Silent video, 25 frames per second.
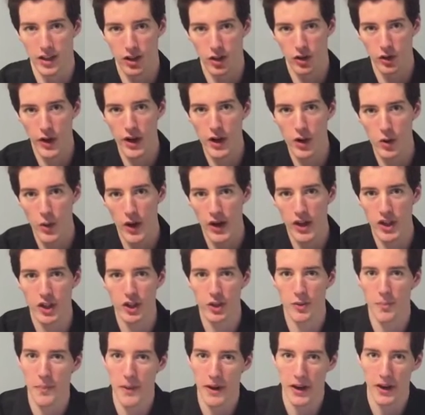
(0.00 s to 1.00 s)
Great
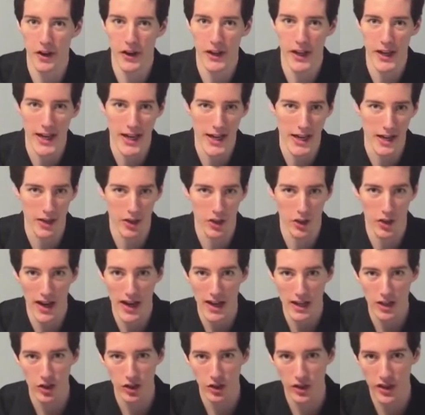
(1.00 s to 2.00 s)
question, Mary, and there
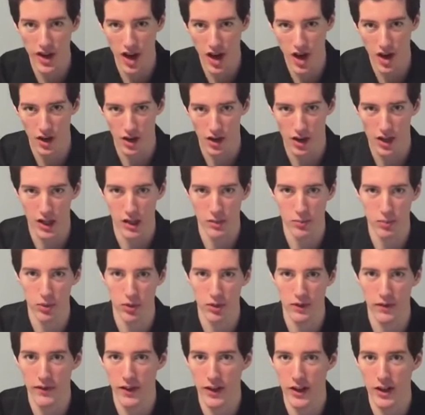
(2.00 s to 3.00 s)
actually are a couple
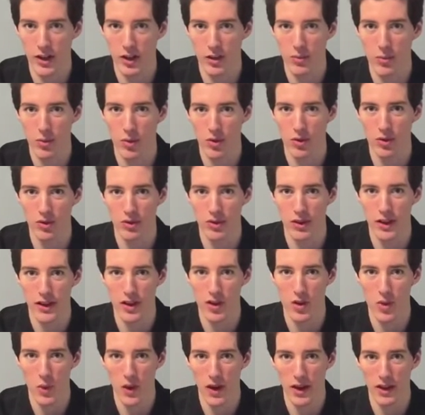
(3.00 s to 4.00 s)
of vegetables that
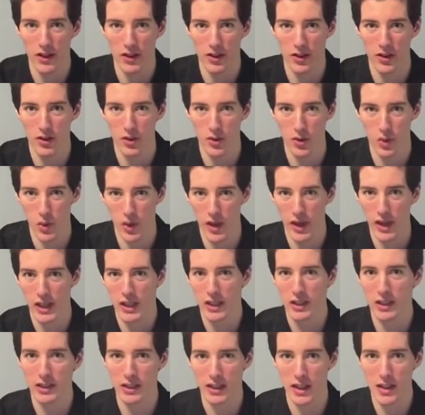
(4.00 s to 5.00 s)
you want to
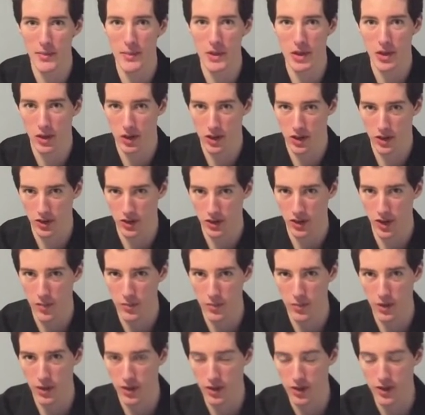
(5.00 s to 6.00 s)
limit your
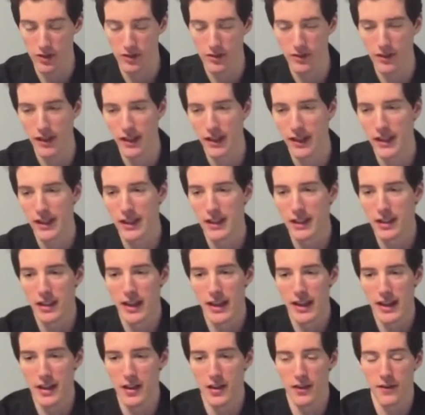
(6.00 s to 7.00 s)
consumption of.
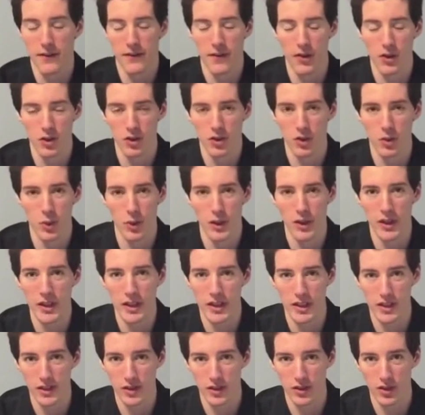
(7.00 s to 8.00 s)
And the first one
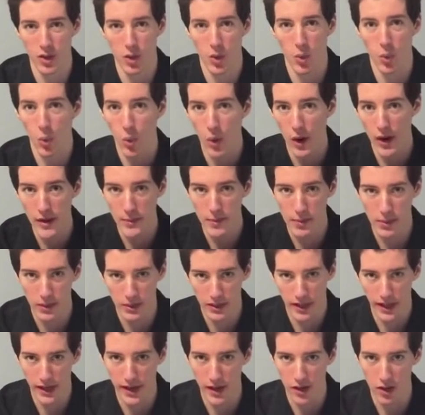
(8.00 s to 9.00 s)
is white
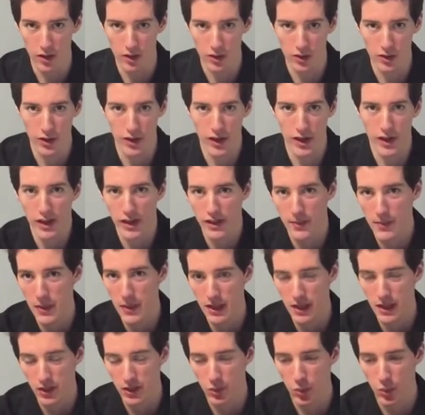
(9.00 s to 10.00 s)
potatoes,
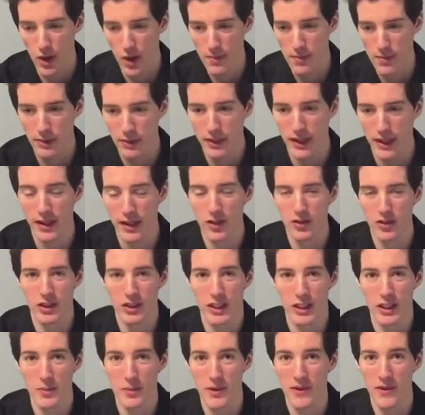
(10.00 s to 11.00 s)
because white potatoes
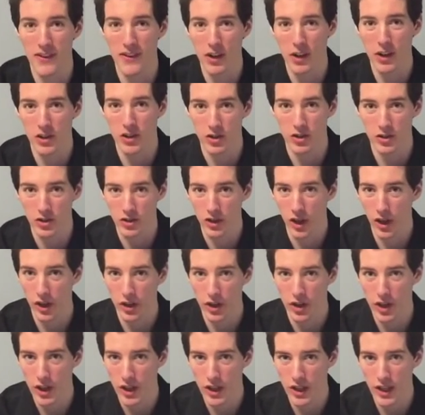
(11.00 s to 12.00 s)
tend to be very
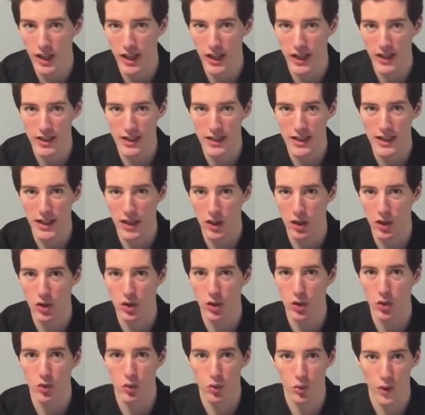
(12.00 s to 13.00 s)
starchy and they can
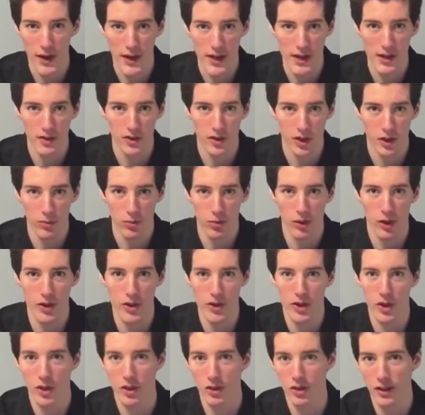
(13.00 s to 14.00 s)
raise our blood
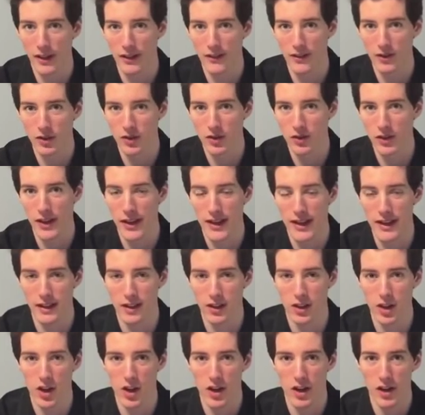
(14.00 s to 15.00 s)
sugar levels and
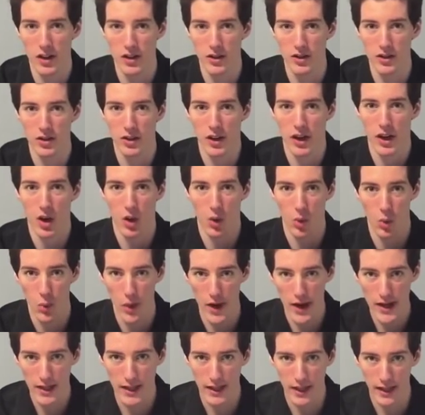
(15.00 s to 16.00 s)
cause
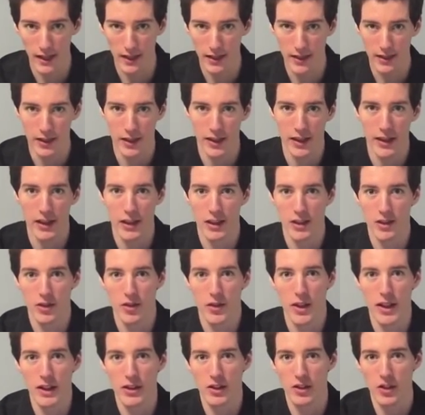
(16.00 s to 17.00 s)
weight gain. So
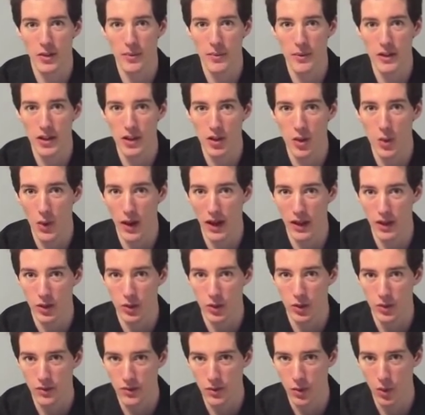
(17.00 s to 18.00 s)
that's something you want
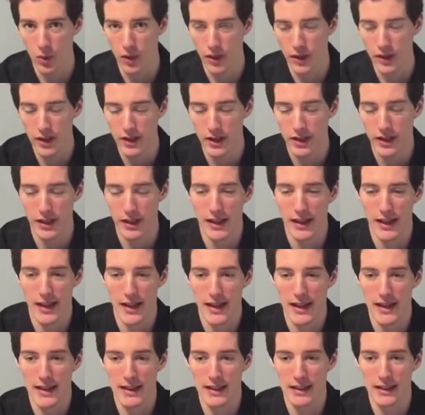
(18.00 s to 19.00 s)
to avoid.
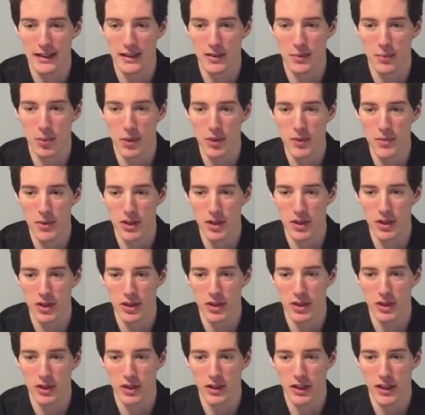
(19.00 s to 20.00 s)
And pretty
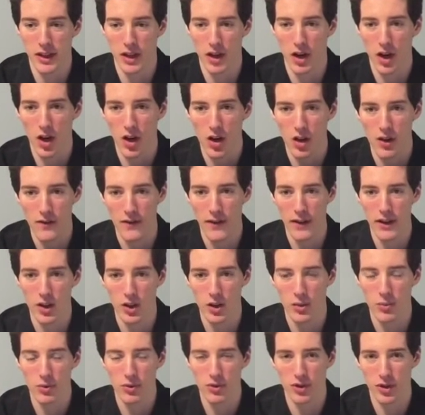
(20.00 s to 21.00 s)
much all
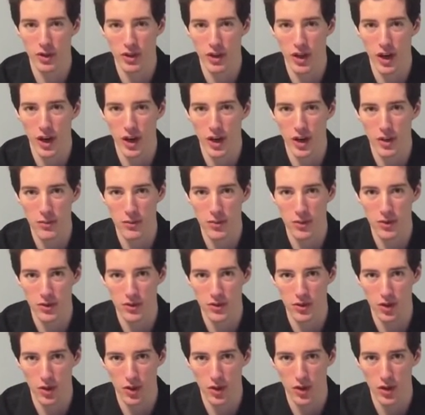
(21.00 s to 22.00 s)
vegetables are carbs,
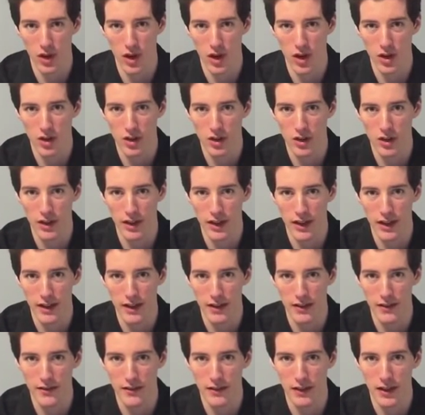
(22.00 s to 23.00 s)
so they're all going to
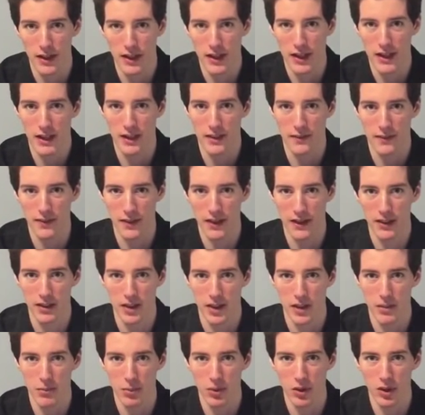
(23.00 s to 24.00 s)
have an effect
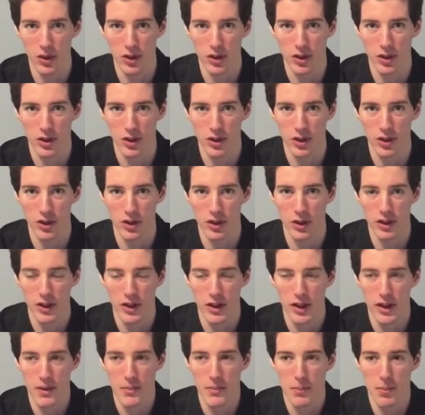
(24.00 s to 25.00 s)
on blood sugar.
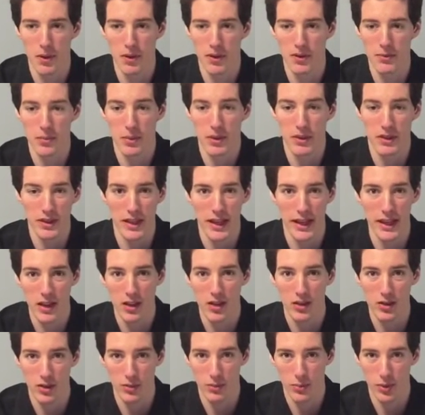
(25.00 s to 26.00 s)
But
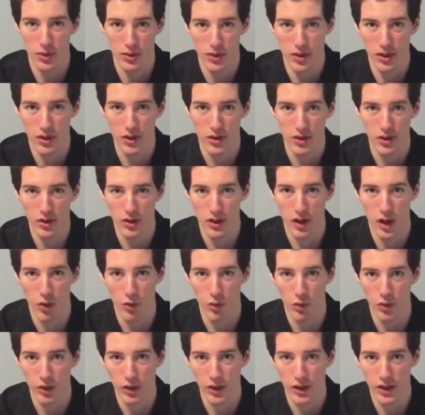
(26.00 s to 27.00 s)
potatoes in particular are
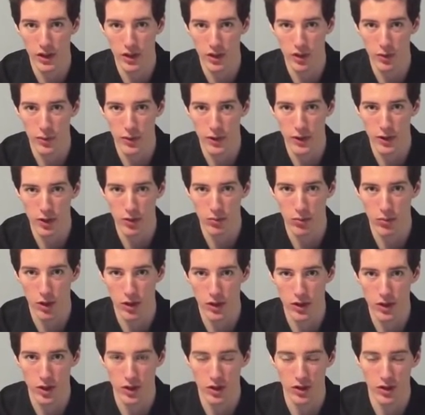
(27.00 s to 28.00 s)
really going to spike your
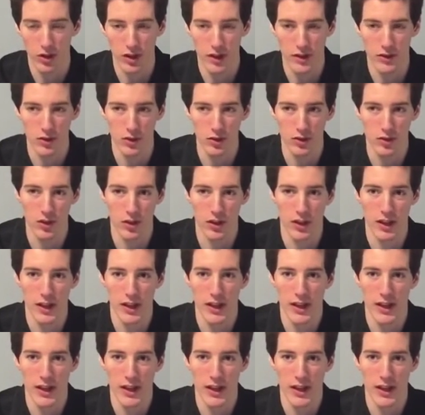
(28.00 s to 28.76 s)
blood sugar levels,